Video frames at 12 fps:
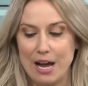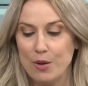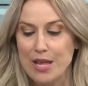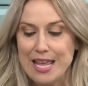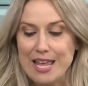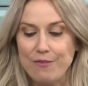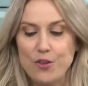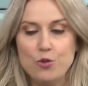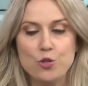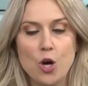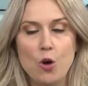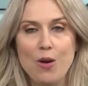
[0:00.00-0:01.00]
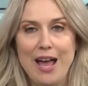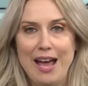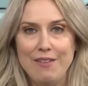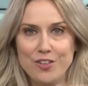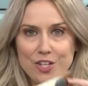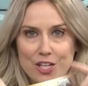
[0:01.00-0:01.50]
Now, if you don't
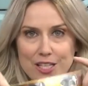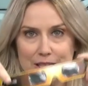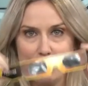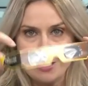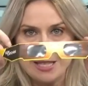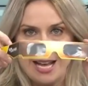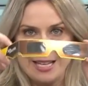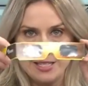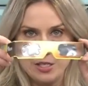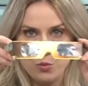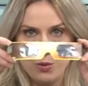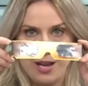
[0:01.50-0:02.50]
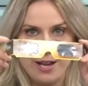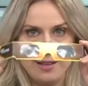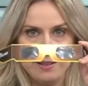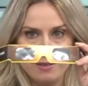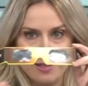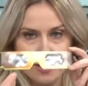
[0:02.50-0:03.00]
have your eclipse glasses
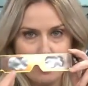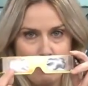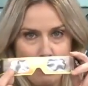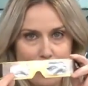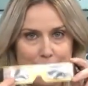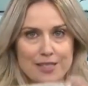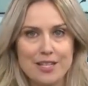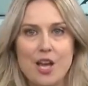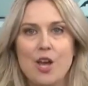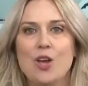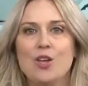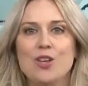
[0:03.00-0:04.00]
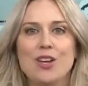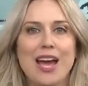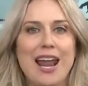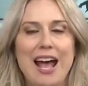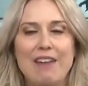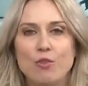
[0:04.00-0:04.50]
ready, these are important, you
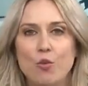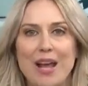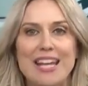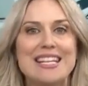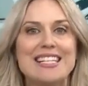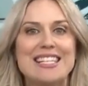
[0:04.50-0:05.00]
got to have a way to